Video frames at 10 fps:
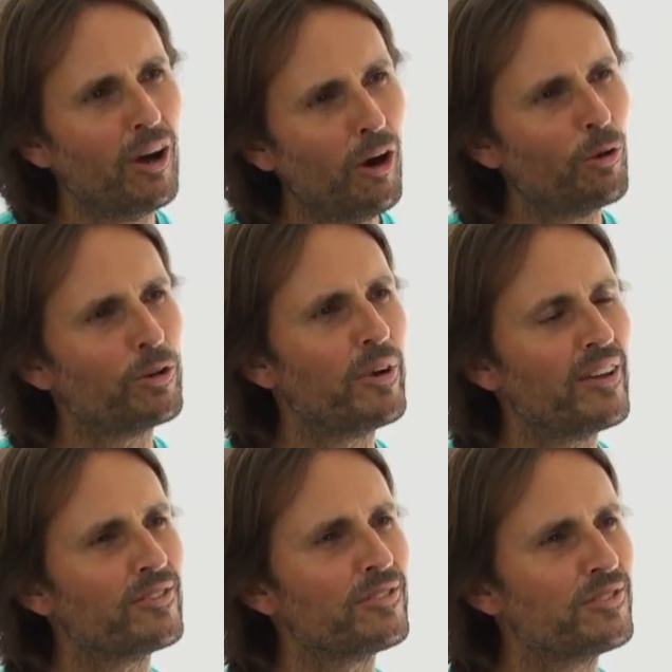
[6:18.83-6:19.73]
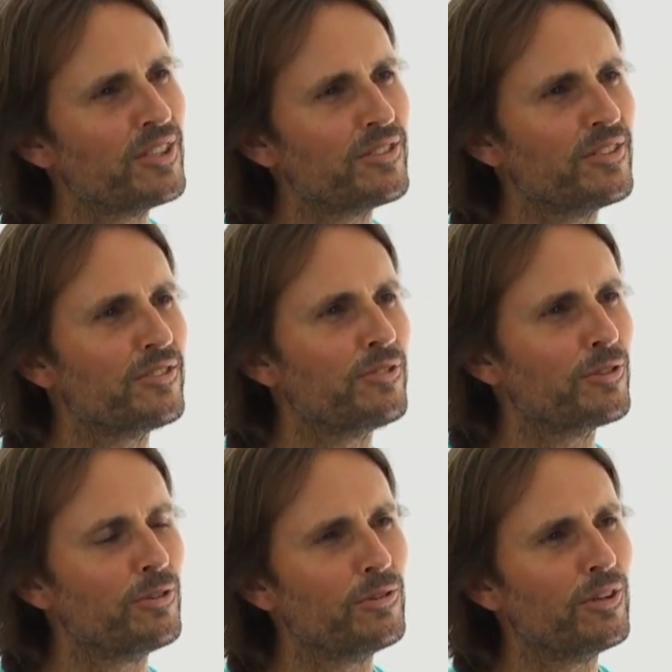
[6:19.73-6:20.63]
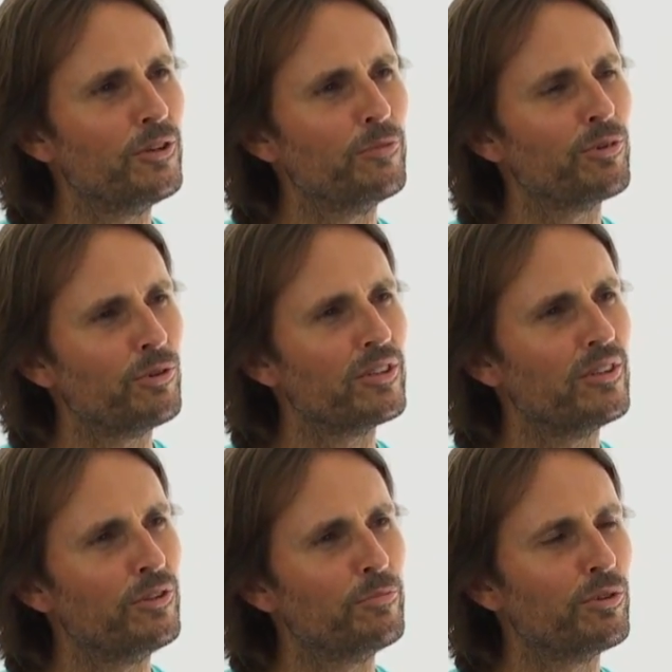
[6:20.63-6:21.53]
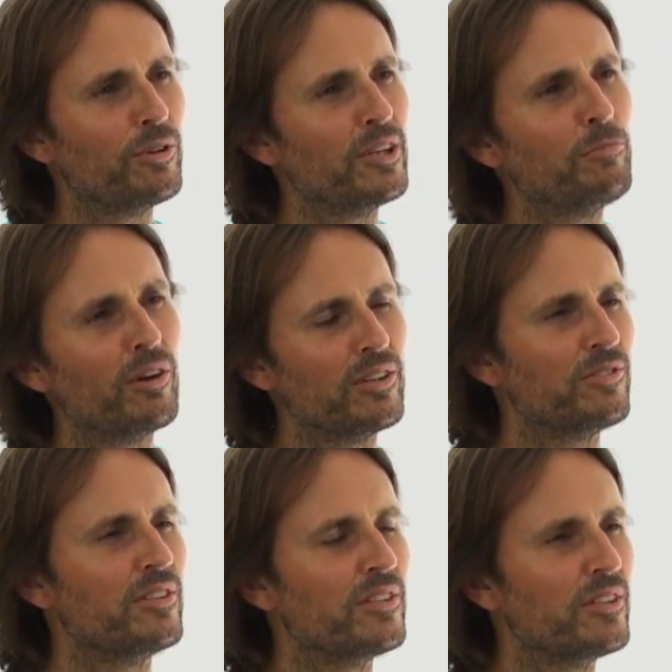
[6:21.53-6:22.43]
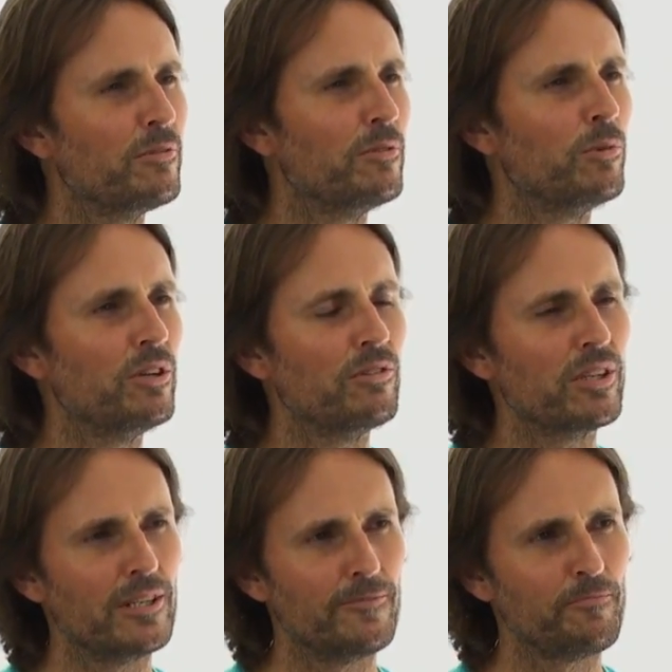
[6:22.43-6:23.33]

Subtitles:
older brothers and sisters who brought their bodies into the world,